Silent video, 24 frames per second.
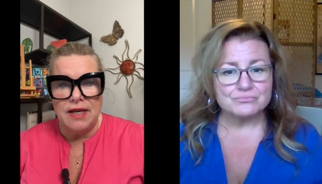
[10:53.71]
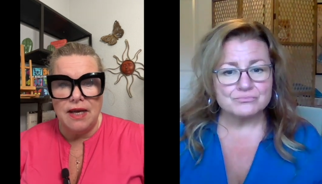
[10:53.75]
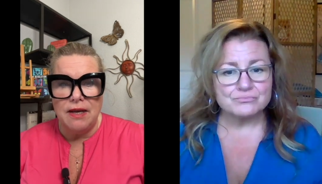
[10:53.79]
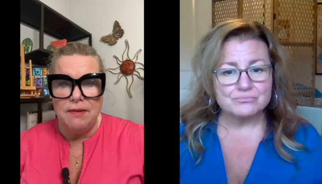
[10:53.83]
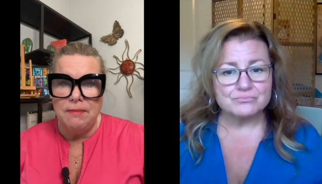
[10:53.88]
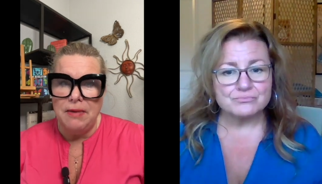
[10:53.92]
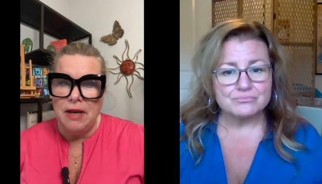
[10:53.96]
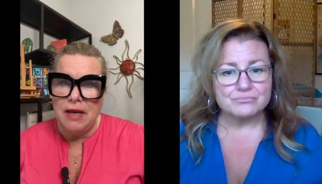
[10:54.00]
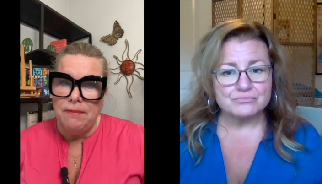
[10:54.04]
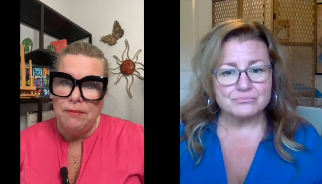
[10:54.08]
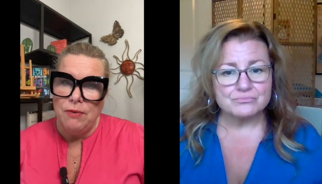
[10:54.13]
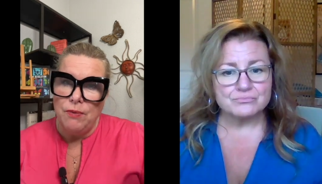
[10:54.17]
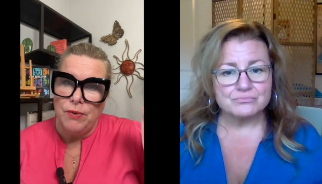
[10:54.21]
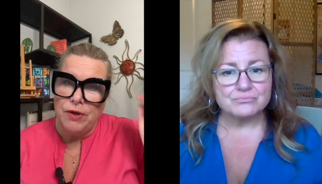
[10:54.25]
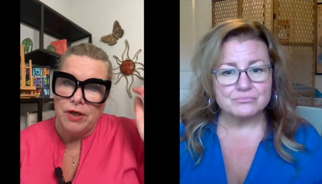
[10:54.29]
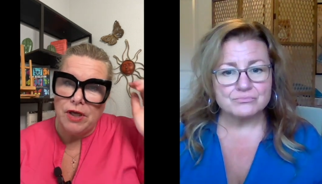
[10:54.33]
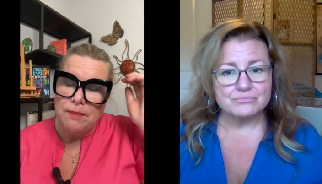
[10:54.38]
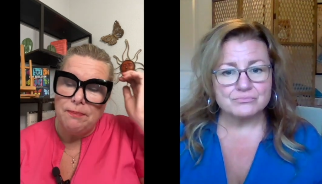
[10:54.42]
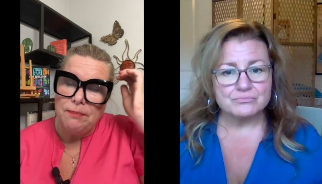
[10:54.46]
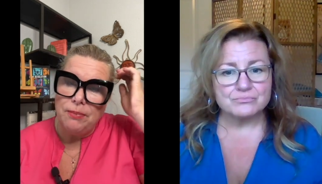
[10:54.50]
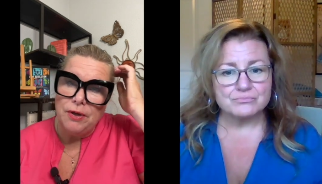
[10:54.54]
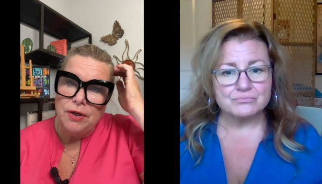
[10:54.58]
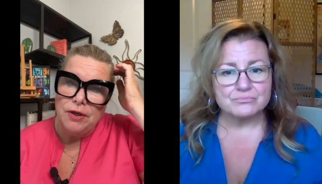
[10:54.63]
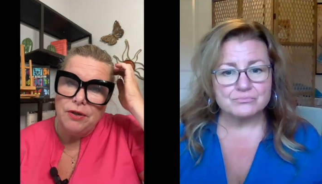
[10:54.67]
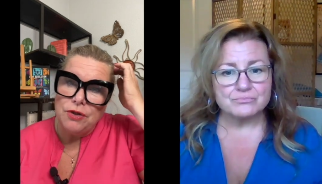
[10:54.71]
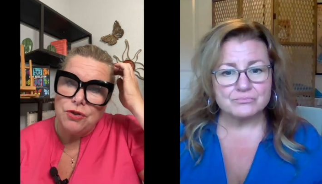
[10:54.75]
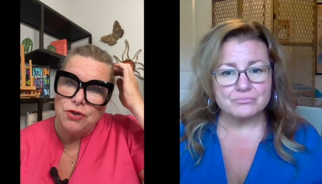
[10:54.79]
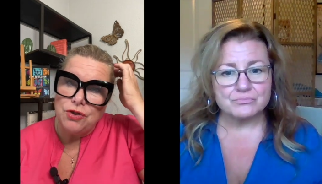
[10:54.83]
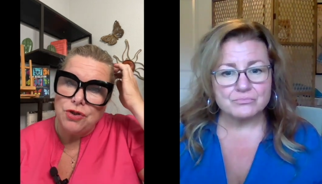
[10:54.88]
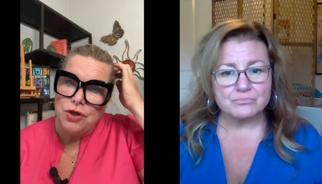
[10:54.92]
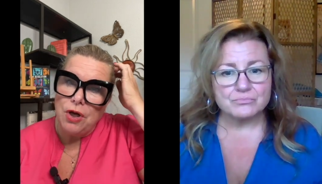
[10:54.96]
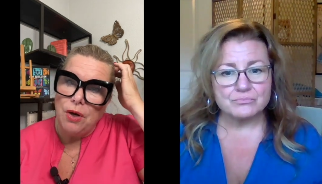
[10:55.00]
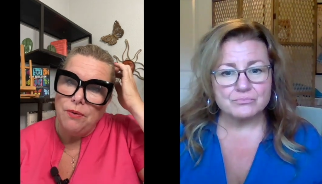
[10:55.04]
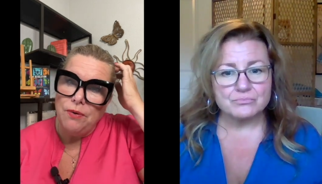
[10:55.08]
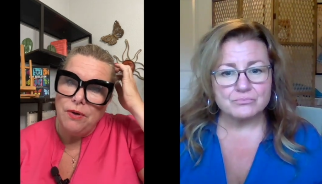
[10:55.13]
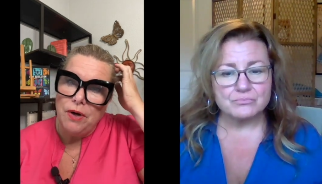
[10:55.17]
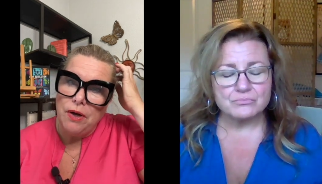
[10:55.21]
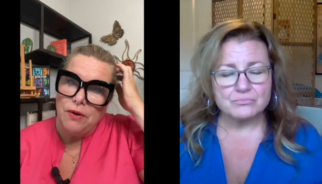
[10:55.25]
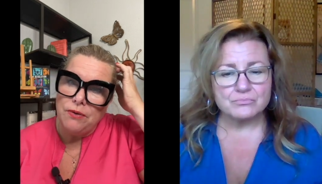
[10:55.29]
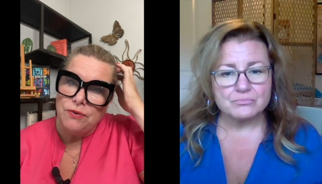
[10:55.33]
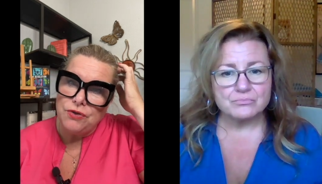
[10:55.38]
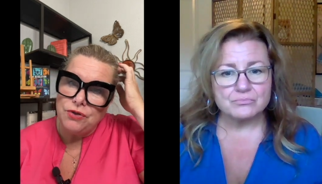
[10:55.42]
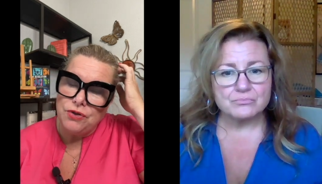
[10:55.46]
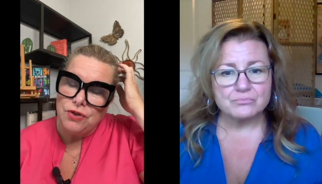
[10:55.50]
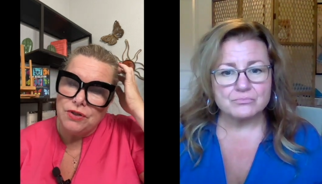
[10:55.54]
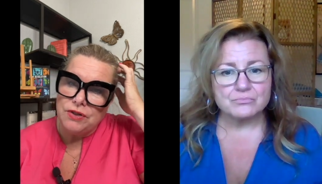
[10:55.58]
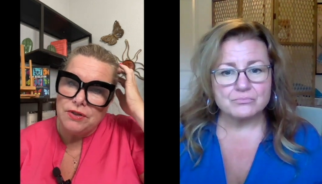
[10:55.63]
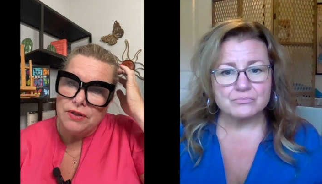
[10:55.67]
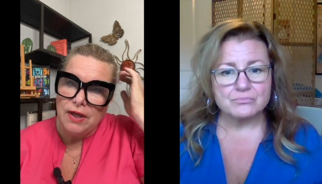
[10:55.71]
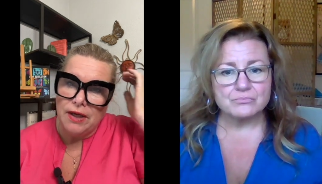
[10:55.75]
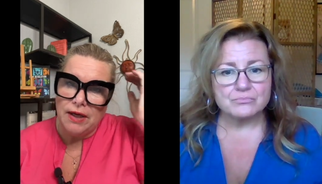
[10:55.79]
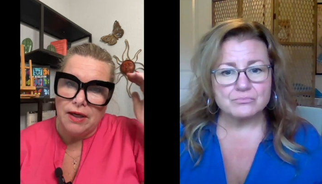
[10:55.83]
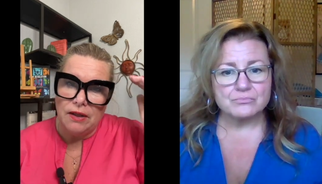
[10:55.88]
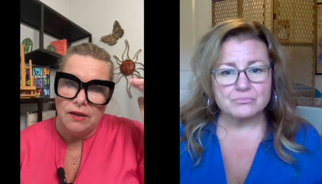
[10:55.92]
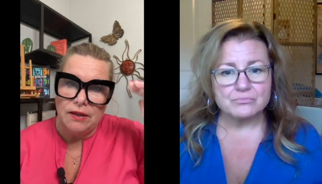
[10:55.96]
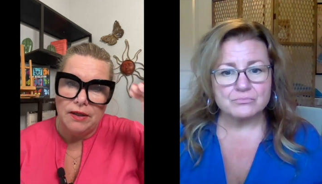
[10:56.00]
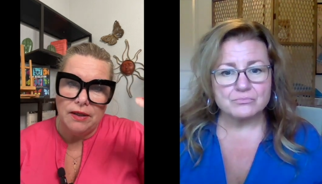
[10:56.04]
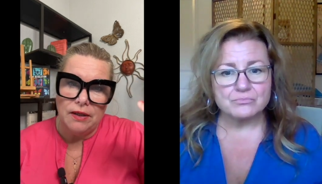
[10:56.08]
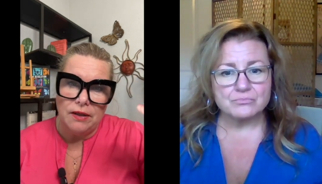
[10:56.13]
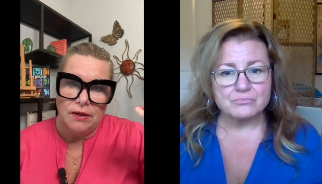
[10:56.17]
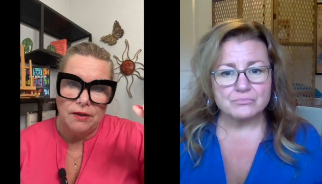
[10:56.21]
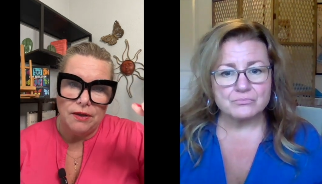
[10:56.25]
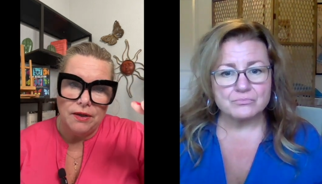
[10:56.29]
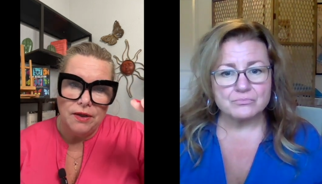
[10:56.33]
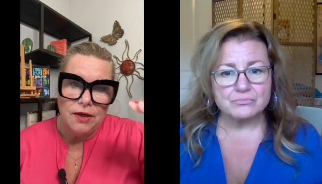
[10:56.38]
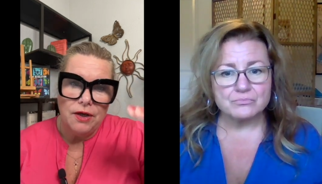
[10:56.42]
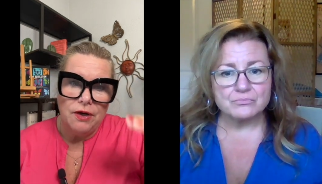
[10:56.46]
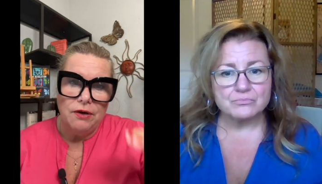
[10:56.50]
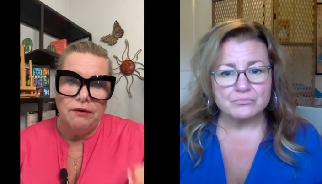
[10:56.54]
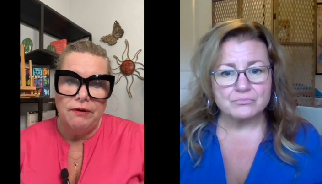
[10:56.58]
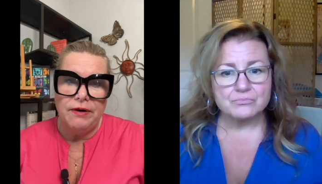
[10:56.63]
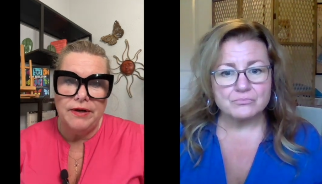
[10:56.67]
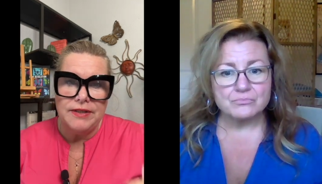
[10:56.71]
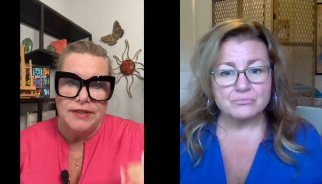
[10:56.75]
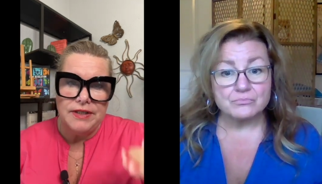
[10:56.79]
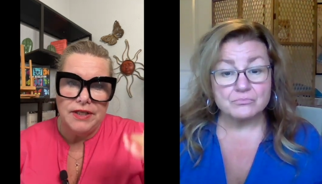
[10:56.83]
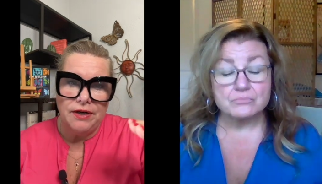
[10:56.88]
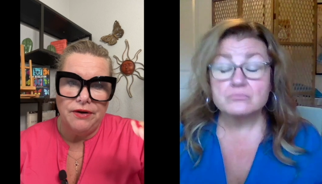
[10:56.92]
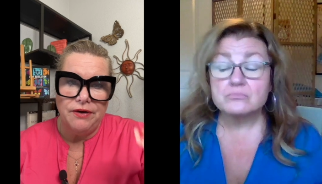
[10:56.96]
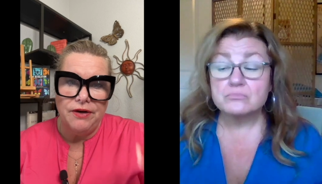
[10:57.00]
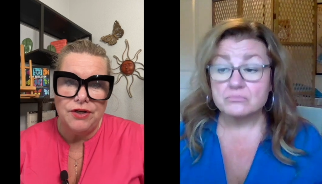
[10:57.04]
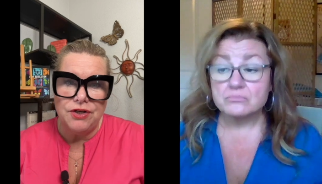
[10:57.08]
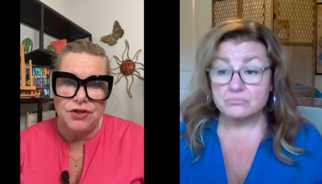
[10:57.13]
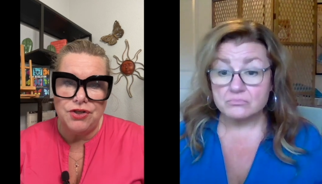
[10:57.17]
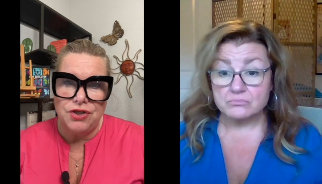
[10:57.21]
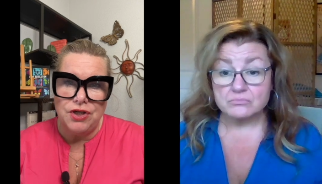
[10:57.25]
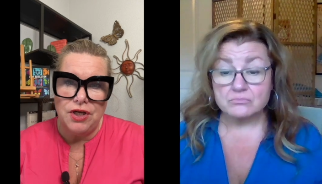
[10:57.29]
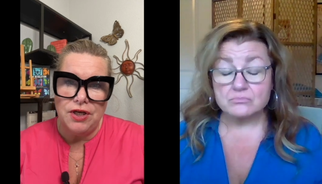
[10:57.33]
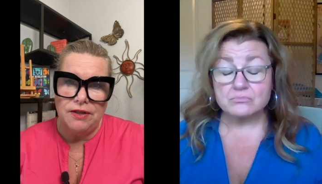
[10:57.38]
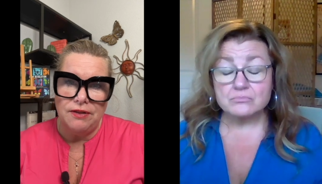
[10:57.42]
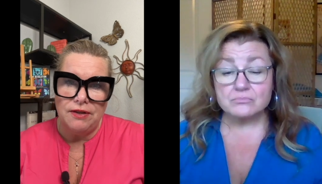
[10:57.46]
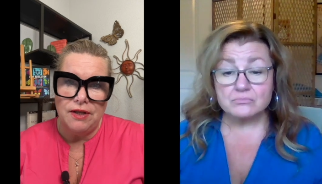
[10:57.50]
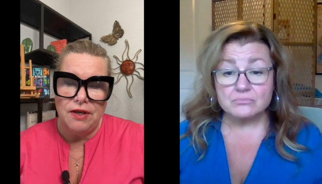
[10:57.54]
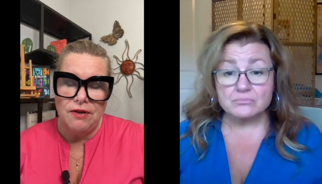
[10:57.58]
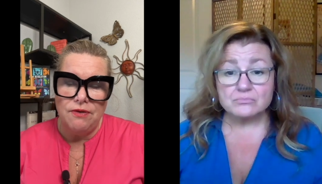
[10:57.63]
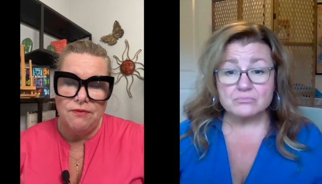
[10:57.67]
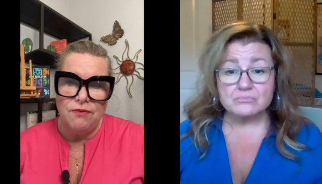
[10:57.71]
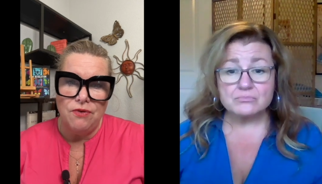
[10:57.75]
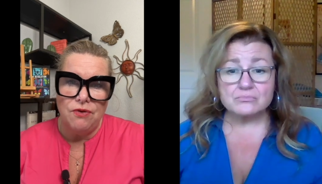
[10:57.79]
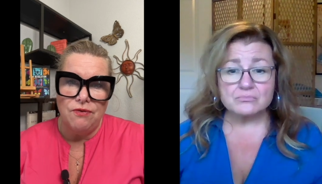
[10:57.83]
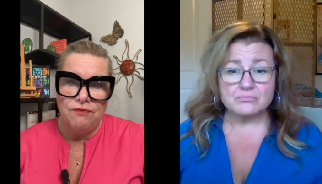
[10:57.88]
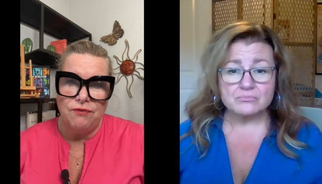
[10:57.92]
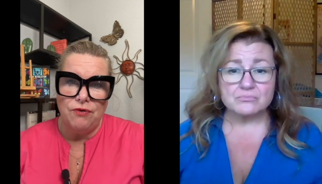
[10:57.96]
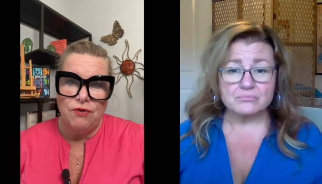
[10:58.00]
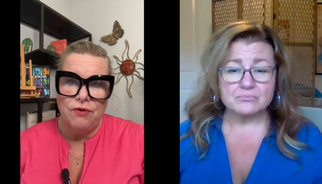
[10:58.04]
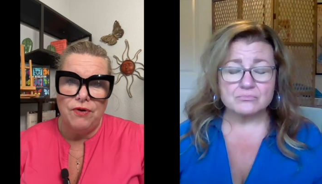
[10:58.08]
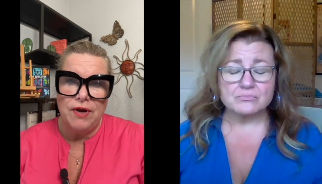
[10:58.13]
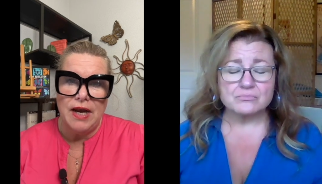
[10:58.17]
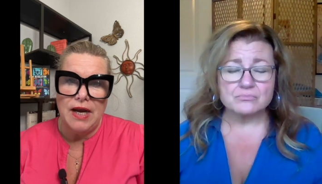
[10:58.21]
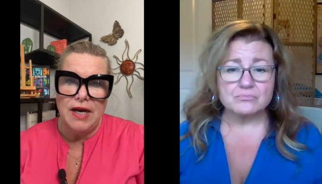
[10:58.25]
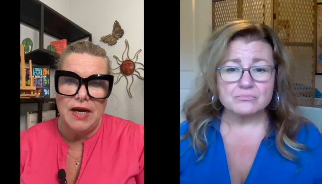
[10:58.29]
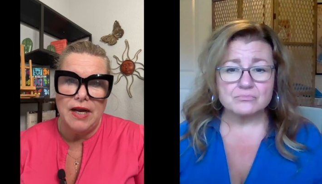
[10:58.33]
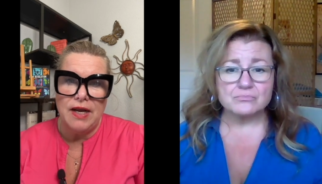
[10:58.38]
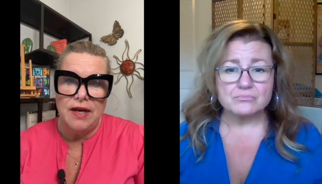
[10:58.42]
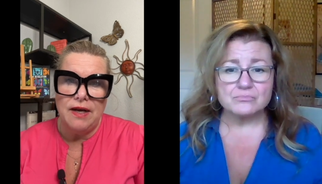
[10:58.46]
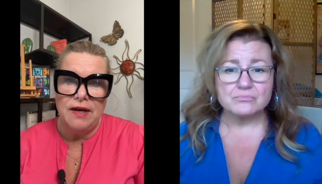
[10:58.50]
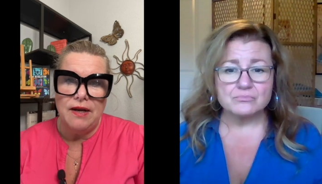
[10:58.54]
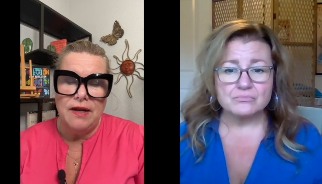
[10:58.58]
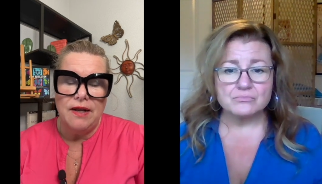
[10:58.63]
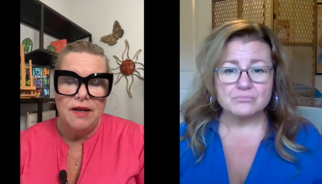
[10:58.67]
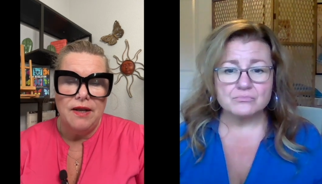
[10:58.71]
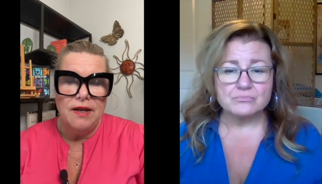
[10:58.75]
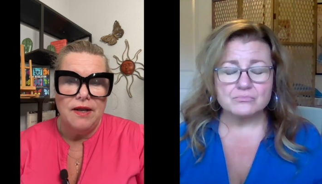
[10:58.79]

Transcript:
Speaker 1: And maybe we can put in the show notes just like a little criteria sheet that you've created.